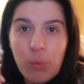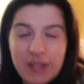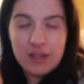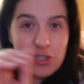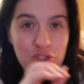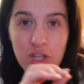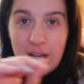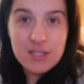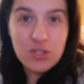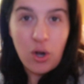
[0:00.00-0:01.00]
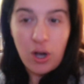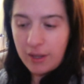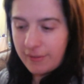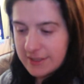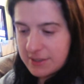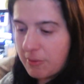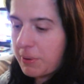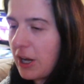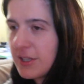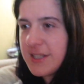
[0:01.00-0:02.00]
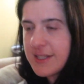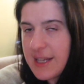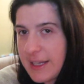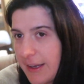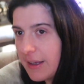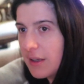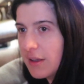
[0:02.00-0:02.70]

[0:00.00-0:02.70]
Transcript: with just all of us. I'm gonna pause this second.